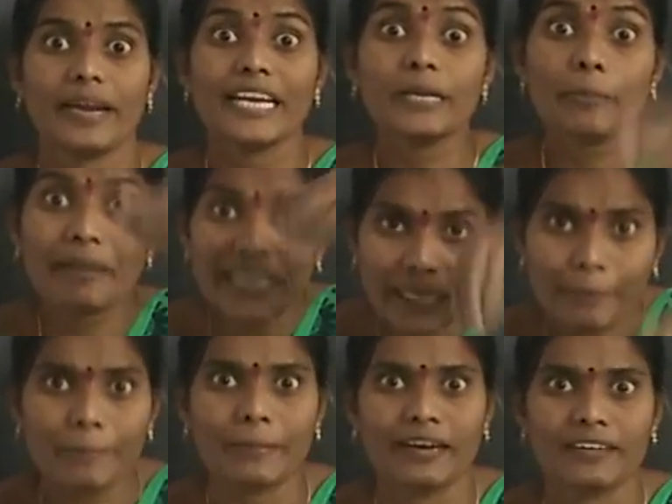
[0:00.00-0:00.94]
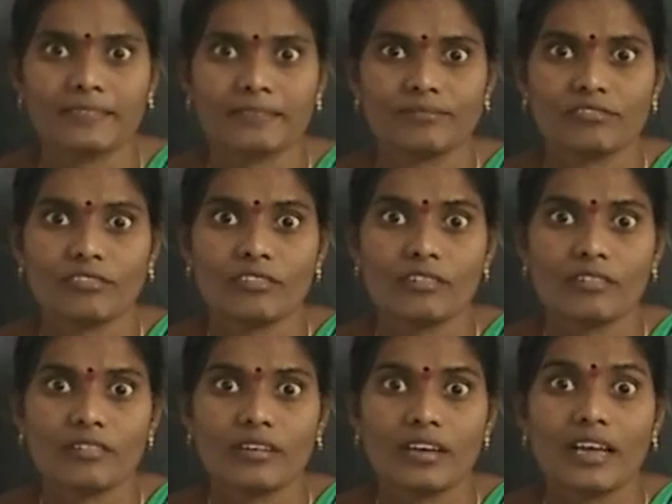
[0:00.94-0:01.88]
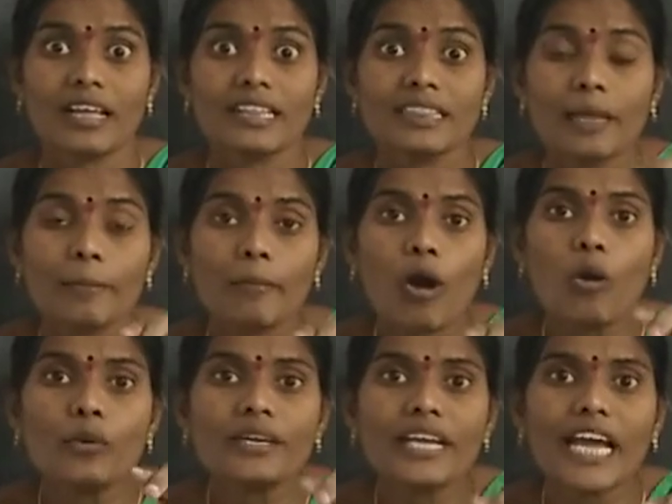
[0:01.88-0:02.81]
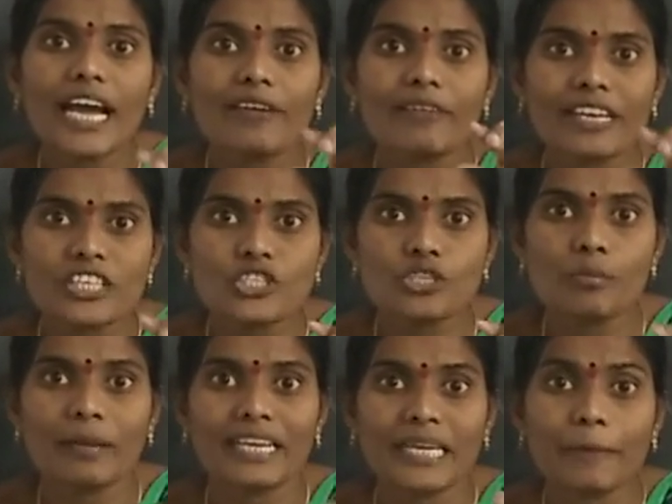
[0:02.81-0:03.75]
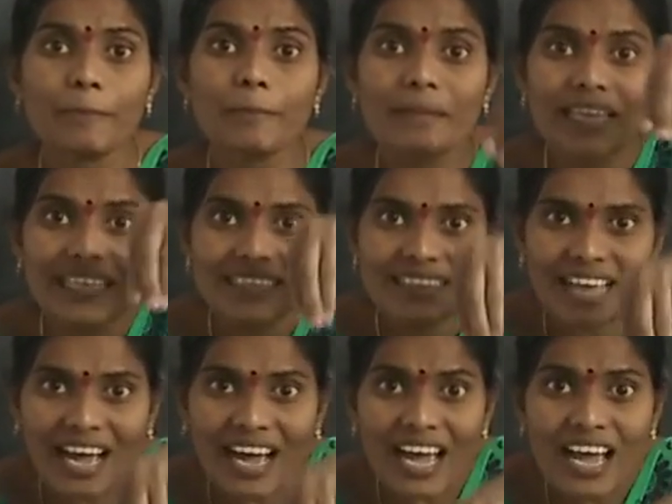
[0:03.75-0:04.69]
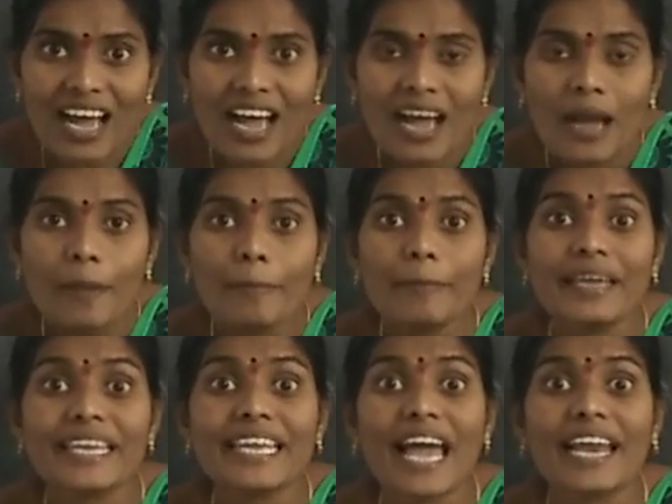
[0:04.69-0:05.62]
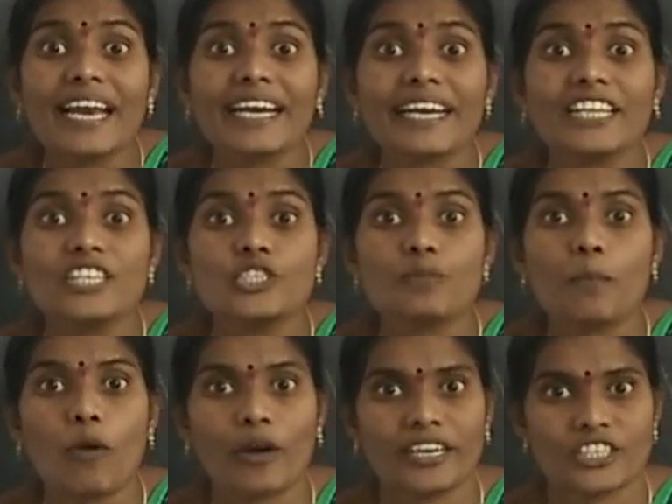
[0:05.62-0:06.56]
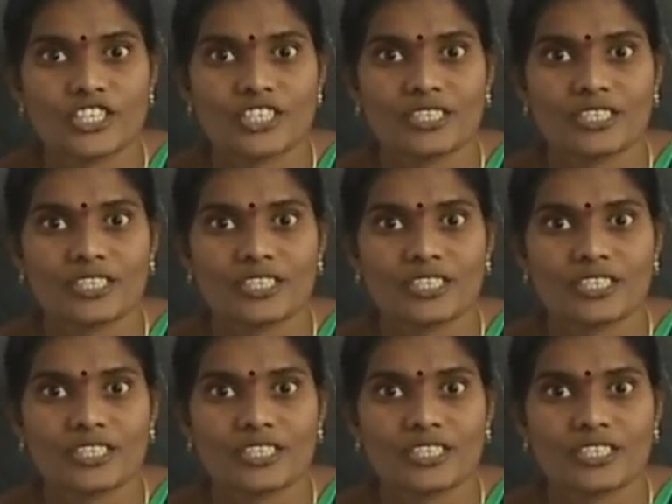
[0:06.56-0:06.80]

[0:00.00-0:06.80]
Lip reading: It may dip. The Mount Everest may dip in the Mariana Trench point.